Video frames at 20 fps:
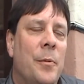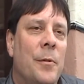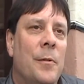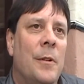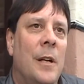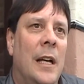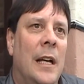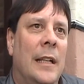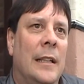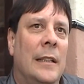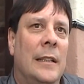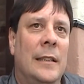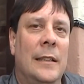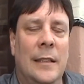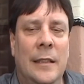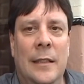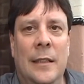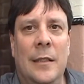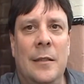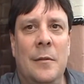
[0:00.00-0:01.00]
Perata
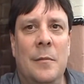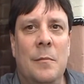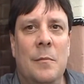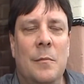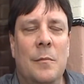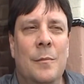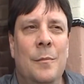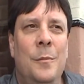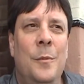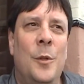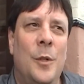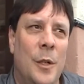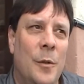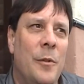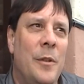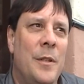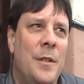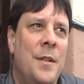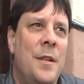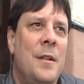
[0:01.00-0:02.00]
and more
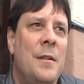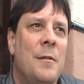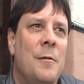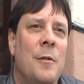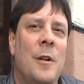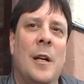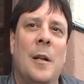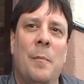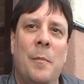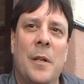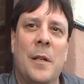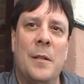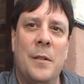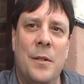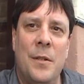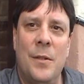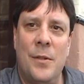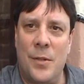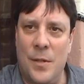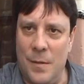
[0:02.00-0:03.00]
with Jean Quan because
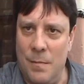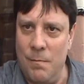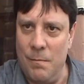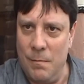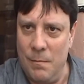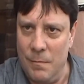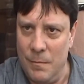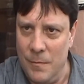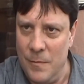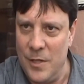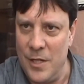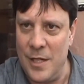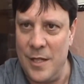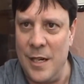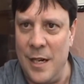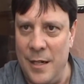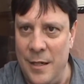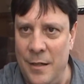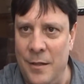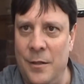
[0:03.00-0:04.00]
she's
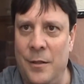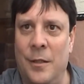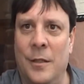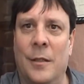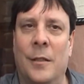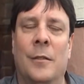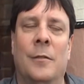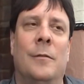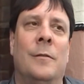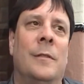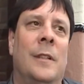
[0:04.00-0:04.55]
stated her.